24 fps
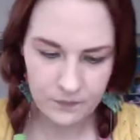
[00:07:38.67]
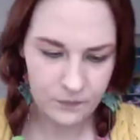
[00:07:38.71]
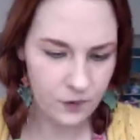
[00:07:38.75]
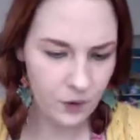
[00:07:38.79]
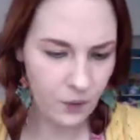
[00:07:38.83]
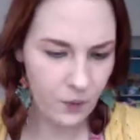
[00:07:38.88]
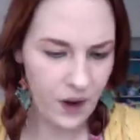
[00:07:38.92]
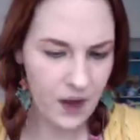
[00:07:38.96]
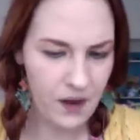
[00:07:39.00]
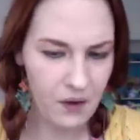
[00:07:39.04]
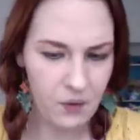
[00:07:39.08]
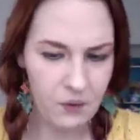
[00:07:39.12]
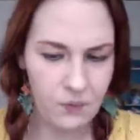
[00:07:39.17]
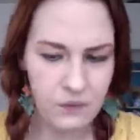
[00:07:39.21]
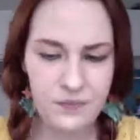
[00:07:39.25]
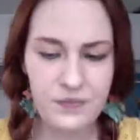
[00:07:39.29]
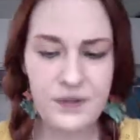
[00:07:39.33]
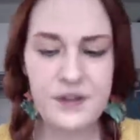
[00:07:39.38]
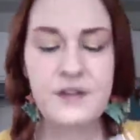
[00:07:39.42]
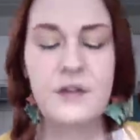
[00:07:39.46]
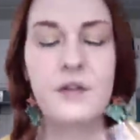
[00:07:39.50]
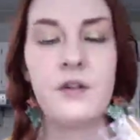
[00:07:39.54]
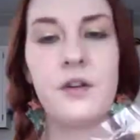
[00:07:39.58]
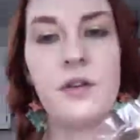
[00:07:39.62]
Wow,
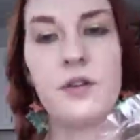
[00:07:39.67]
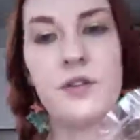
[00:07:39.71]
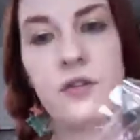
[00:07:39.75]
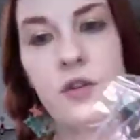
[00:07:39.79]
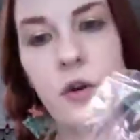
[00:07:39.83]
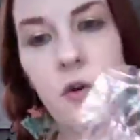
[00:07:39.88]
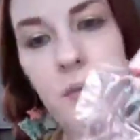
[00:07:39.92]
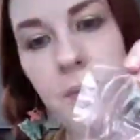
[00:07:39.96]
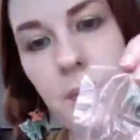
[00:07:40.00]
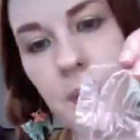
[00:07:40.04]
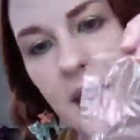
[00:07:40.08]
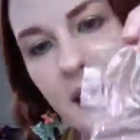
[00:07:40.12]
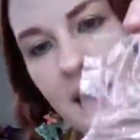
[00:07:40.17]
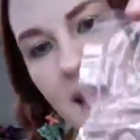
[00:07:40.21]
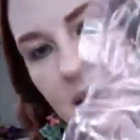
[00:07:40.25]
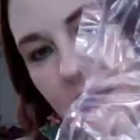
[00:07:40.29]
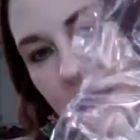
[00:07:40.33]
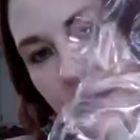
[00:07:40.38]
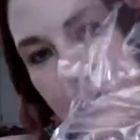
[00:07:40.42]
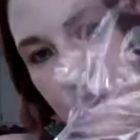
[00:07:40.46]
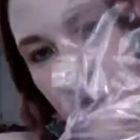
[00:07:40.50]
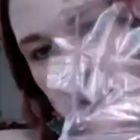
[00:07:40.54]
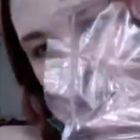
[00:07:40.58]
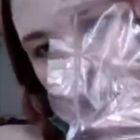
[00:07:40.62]
these are so
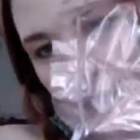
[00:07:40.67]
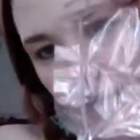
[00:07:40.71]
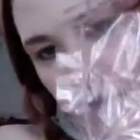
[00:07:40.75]
big.